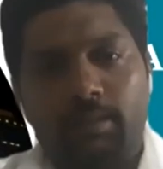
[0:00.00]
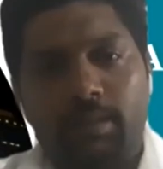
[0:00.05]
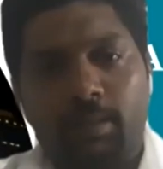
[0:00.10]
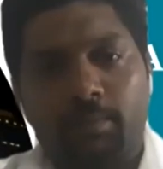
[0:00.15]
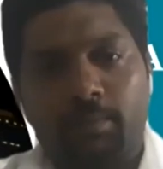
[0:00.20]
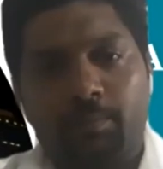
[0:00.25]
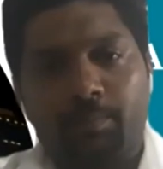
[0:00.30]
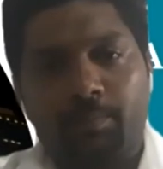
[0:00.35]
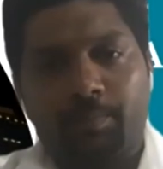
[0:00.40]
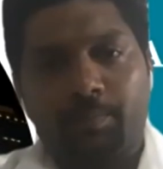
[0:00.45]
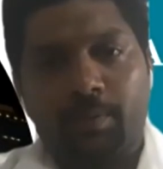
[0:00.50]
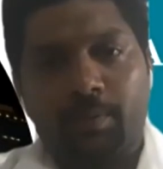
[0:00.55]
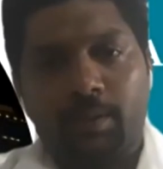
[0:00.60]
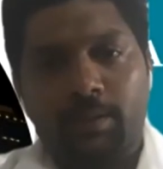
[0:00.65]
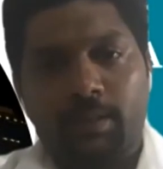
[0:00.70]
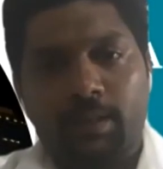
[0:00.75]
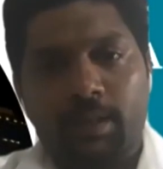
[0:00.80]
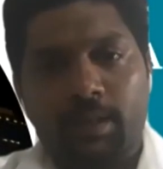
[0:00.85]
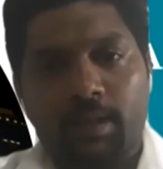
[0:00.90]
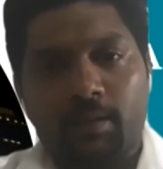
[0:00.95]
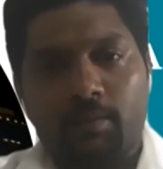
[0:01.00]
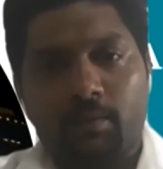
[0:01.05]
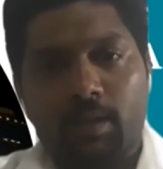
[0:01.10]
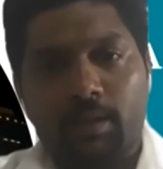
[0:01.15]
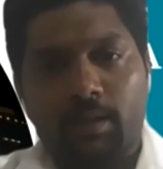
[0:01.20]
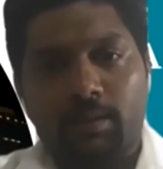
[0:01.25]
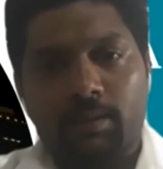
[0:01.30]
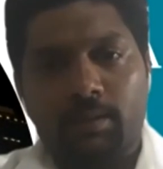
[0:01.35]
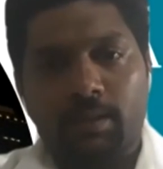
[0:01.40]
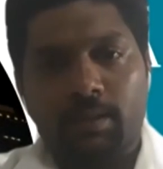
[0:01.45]
same person have
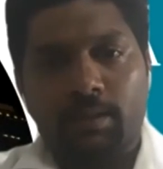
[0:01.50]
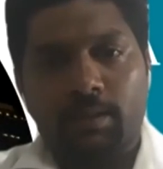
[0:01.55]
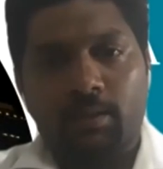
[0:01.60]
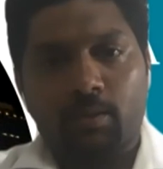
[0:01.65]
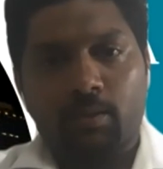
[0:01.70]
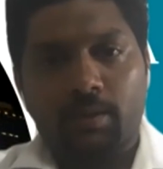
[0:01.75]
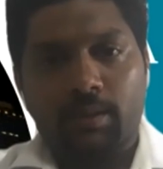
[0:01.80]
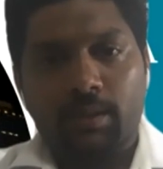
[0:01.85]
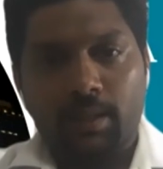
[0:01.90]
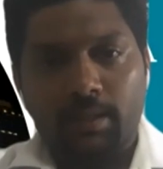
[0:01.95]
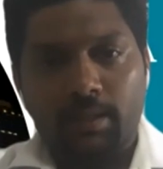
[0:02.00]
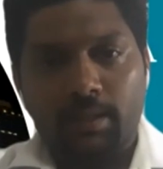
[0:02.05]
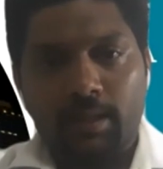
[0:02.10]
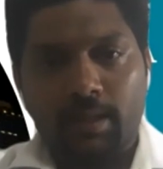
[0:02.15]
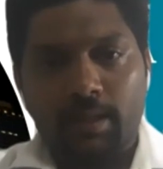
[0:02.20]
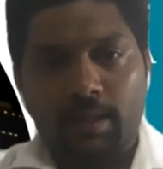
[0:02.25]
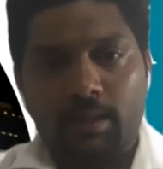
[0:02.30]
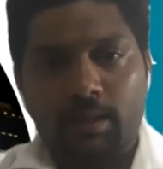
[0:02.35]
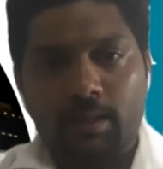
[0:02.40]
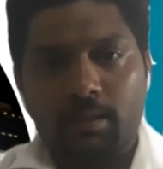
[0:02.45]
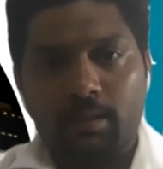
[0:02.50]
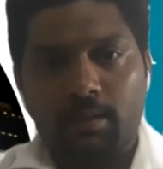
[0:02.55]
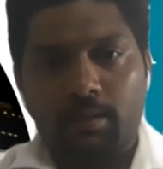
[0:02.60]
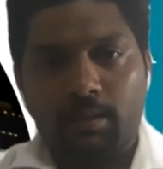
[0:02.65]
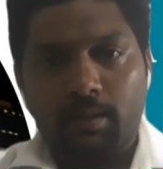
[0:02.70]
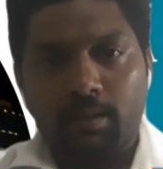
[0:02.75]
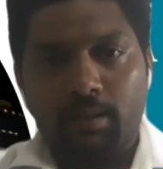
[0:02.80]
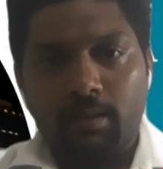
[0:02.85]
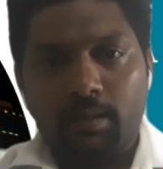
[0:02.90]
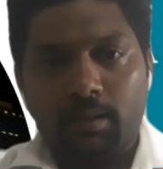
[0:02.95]
asked the question is like, uh,
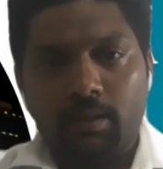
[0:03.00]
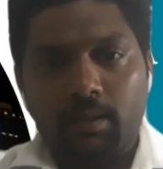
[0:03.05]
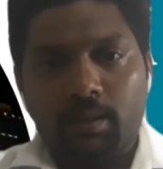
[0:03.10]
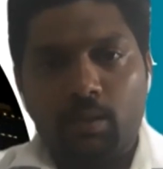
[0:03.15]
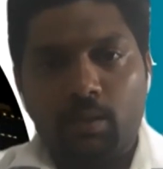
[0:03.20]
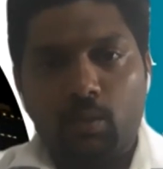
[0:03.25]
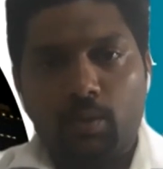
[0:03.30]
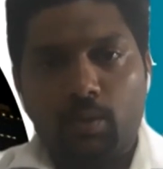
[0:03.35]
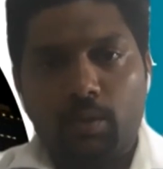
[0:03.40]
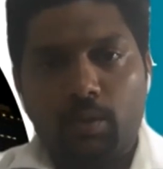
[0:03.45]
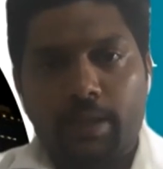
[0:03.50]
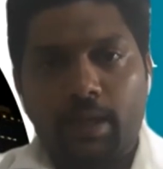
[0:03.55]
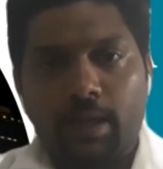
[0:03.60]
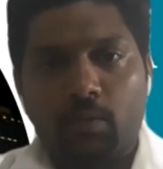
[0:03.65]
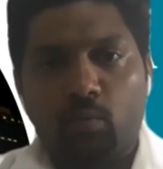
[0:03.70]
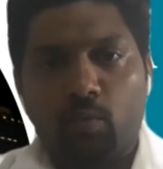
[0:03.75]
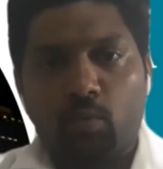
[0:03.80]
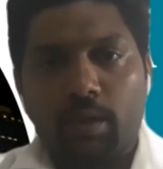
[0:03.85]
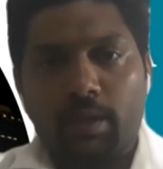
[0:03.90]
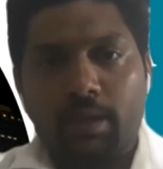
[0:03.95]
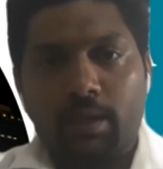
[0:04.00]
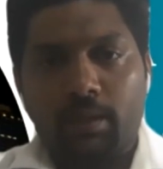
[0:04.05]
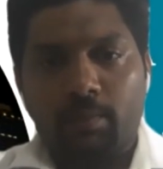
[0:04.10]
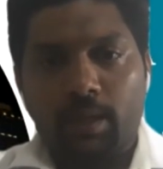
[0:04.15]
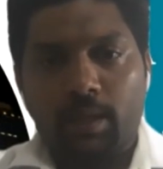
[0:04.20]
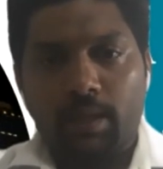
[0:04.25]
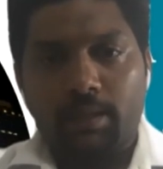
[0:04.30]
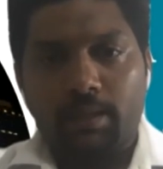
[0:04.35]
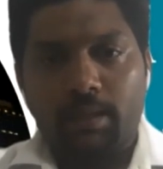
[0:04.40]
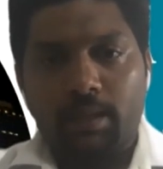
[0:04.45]
can work in
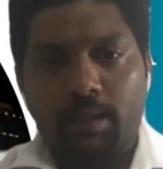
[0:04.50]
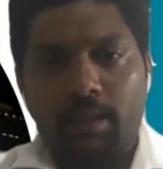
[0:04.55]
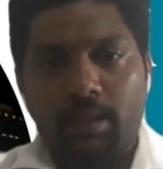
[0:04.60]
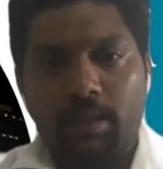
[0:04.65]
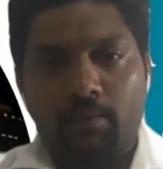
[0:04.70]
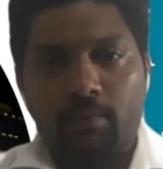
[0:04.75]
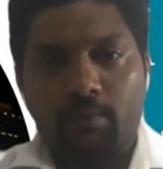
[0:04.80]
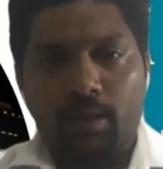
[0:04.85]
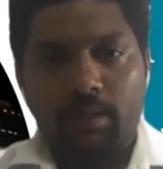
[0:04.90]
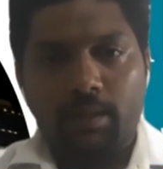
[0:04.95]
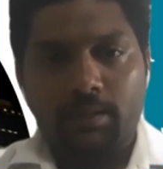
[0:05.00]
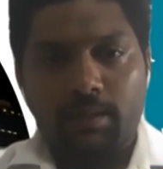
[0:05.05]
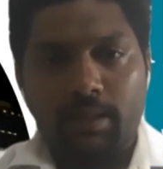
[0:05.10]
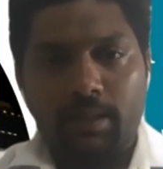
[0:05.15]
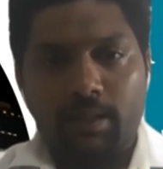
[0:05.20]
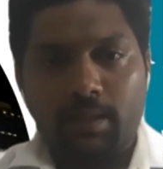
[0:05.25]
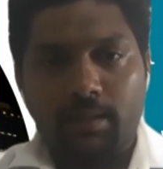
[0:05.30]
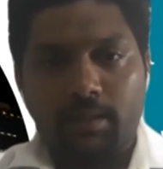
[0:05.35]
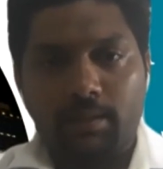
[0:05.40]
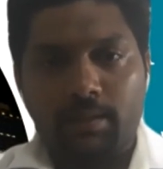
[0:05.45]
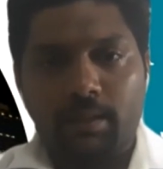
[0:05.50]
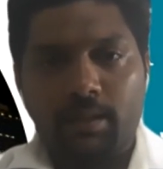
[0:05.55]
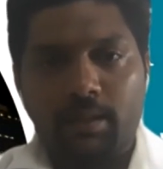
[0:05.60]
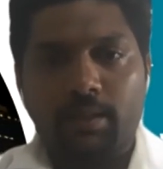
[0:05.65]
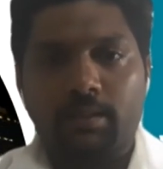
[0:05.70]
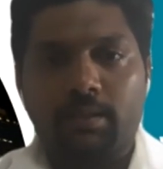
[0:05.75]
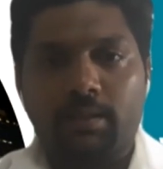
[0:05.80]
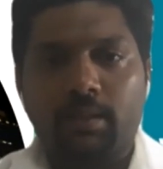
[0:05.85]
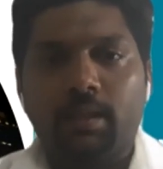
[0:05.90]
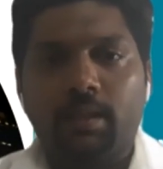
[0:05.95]
Malaysia. You have asked a concern
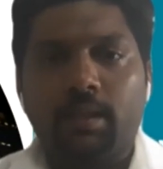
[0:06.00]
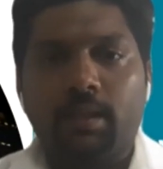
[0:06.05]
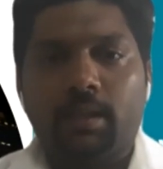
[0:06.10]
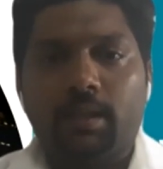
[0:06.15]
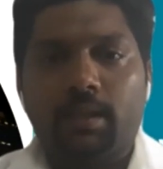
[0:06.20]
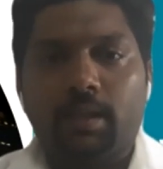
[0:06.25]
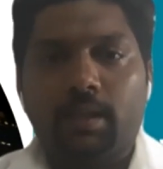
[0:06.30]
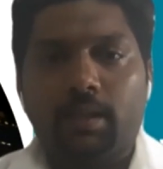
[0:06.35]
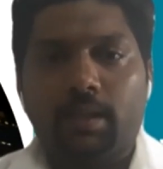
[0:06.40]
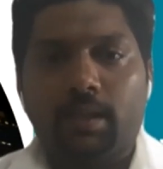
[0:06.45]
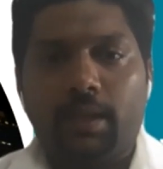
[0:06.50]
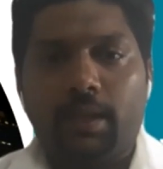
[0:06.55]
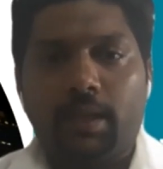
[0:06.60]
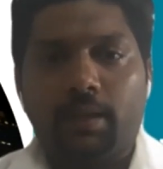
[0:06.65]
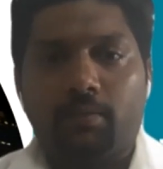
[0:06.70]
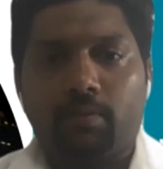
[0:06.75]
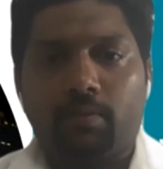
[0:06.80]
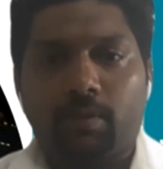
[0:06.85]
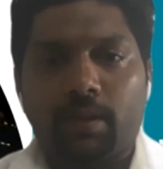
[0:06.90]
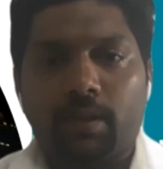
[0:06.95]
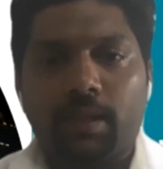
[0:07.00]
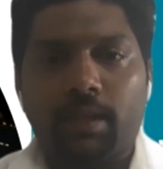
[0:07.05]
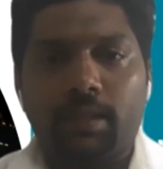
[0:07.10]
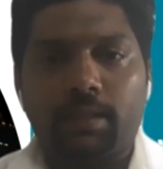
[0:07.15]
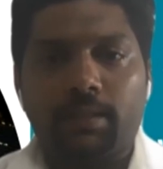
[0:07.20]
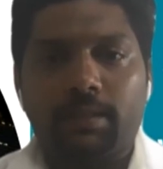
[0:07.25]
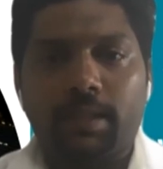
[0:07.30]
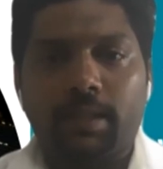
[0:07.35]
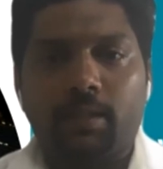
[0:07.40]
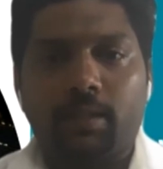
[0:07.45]
is uh, he have
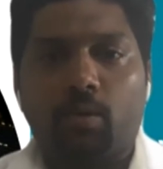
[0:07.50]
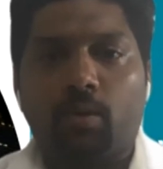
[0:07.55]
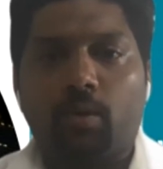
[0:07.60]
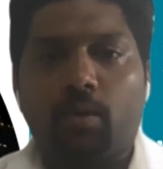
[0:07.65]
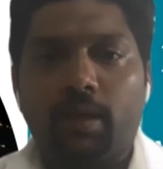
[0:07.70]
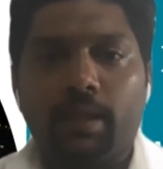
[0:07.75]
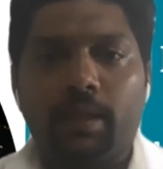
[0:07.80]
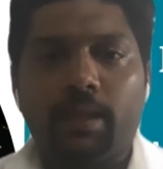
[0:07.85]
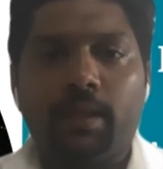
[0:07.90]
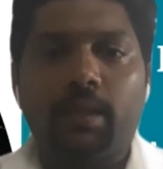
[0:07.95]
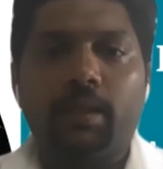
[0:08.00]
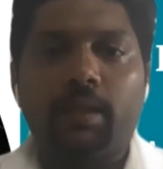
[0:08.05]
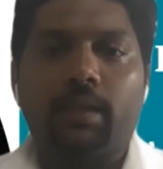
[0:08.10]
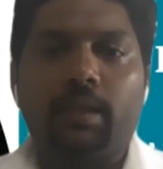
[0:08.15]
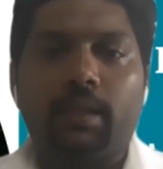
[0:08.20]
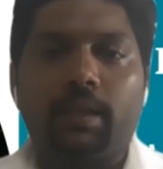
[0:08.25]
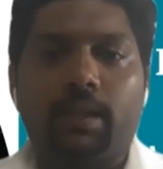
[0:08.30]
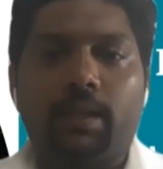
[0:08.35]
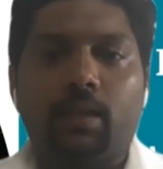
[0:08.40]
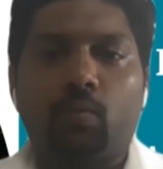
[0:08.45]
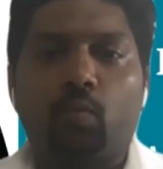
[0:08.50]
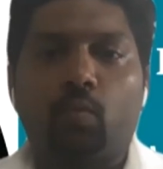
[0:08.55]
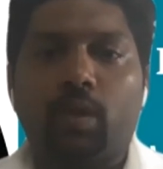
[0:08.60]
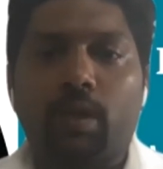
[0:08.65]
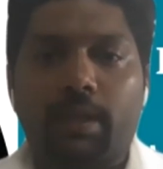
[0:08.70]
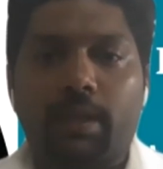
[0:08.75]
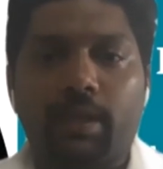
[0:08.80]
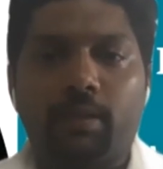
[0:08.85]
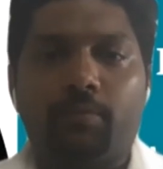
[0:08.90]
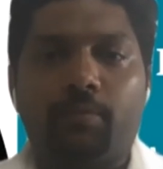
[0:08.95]
heard that only he can
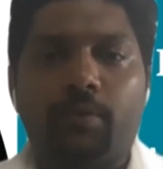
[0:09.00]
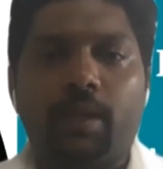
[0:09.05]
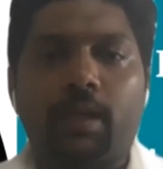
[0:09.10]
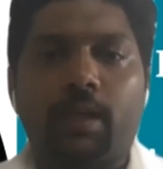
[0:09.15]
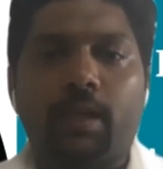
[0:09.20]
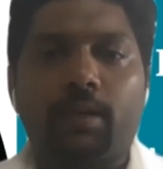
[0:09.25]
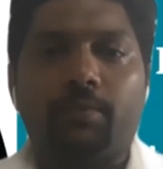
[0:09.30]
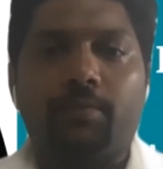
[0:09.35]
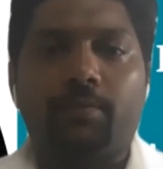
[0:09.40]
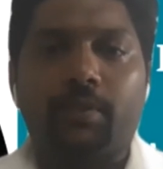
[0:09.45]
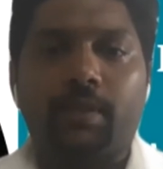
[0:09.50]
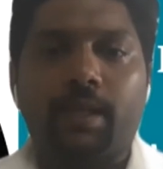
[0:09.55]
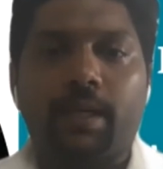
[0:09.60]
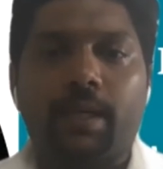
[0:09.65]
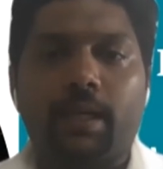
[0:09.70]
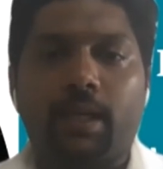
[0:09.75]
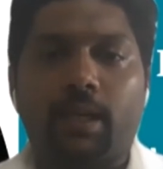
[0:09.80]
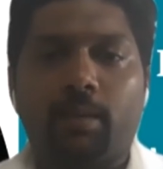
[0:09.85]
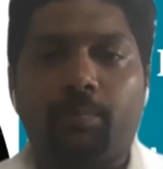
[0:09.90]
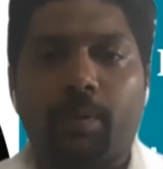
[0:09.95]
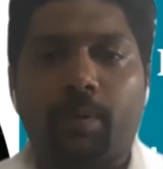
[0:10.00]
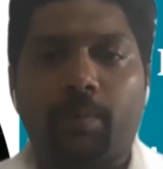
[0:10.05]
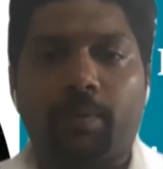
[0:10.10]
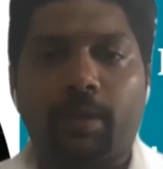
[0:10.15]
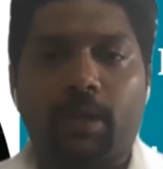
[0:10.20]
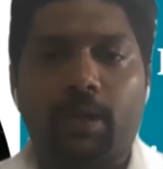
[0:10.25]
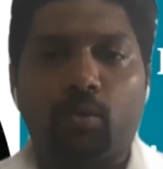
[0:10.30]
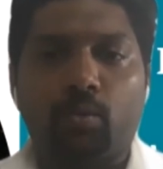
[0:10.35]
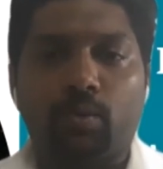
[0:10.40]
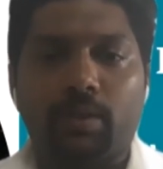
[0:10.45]
work if he have studied in
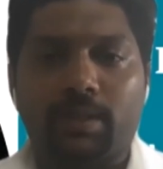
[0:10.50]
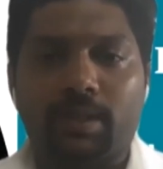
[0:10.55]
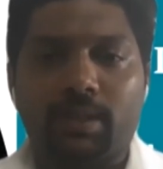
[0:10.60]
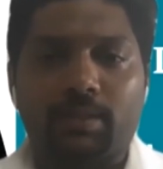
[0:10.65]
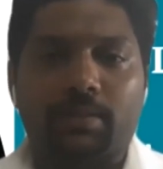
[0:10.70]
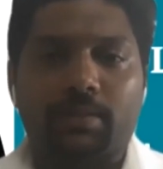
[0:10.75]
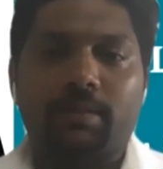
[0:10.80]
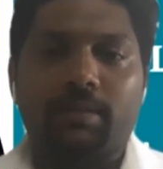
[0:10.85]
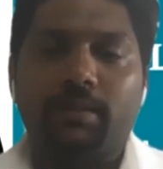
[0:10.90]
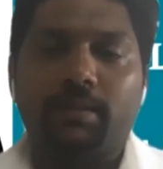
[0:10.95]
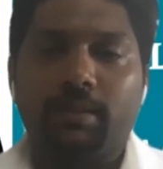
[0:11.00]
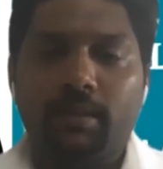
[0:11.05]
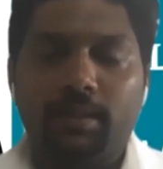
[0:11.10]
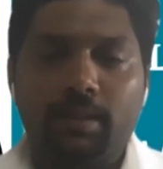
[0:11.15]
public universities. No,